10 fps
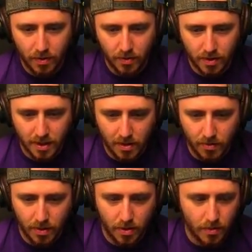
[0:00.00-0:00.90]
you because I don't
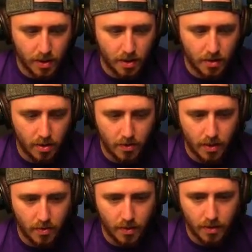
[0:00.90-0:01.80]
really know where to go. Oh
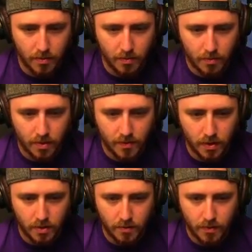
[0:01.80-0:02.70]
no, wait. Where's Vern?
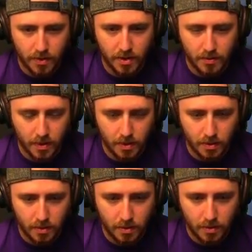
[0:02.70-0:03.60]
Vern's this way.
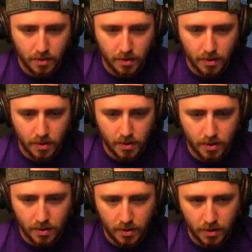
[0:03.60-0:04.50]

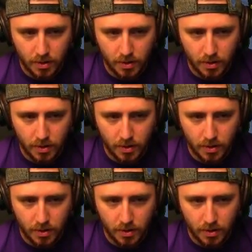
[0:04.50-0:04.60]
Yeah,